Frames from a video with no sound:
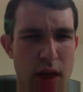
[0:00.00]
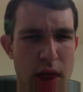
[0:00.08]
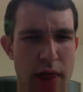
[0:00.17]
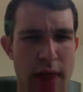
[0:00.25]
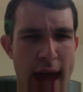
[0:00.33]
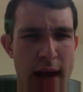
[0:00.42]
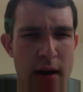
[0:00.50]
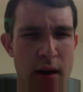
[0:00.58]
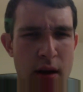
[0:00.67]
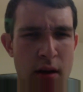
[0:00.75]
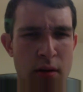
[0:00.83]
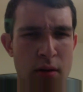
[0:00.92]

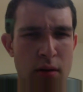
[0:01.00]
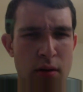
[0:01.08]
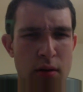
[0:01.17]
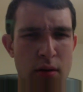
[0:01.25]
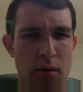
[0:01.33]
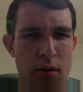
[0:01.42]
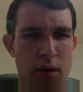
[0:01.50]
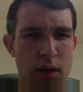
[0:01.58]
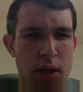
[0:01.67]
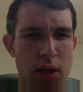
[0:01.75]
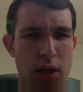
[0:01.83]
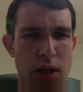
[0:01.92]
then
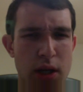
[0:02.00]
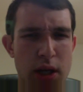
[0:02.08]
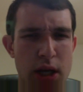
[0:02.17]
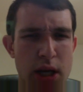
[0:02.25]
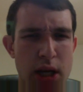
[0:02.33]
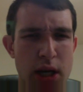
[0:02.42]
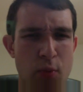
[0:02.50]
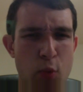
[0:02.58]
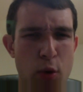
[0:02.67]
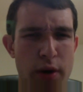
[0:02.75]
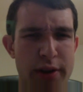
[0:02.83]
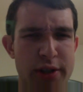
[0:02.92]
he
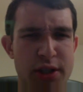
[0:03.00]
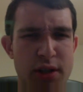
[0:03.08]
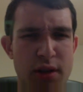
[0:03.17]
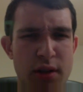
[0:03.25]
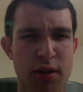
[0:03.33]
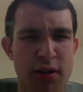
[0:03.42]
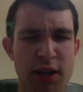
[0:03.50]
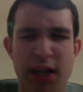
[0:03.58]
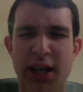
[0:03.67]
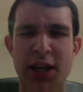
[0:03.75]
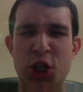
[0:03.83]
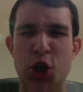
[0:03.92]

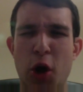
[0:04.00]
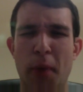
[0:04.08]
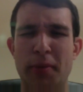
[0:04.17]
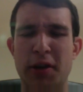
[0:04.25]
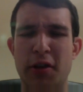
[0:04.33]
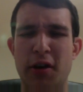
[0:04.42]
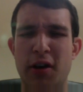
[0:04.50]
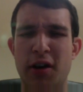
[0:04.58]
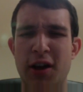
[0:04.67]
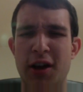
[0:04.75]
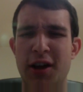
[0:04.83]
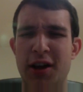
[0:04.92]
didn't show up to
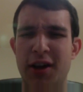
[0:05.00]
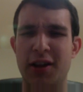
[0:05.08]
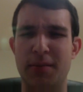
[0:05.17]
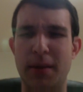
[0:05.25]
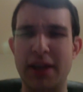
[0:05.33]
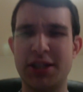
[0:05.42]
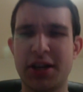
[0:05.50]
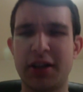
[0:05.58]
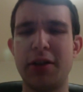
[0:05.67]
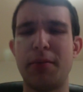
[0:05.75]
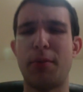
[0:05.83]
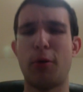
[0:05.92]

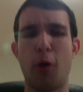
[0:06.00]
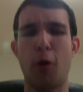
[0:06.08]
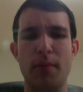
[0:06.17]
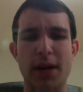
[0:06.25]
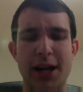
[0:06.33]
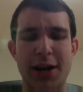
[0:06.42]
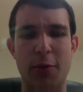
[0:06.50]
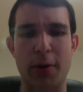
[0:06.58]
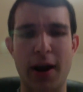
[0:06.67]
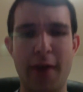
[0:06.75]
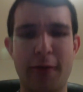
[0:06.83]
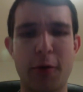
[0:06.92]
basically the parole meeting or
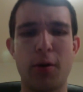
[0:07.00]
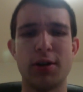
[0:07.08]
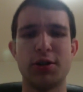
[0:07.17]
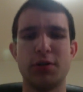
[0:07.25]
whatever it was, or